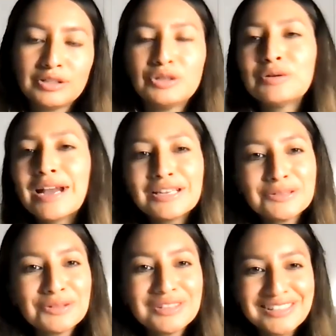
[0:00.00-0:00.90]
Do you guys
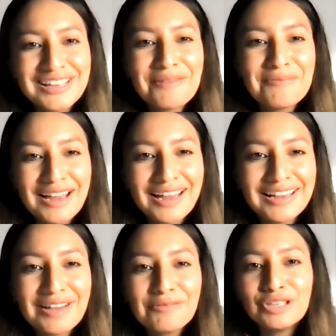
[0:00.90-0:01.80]
feel the same way?
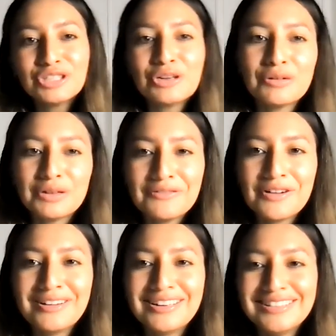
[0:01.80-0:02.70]
Can we show
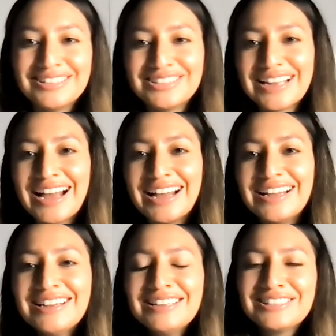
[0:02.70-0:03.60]
Yvonne in the chat
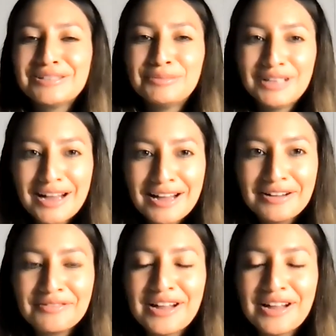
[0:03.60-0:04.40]
some love?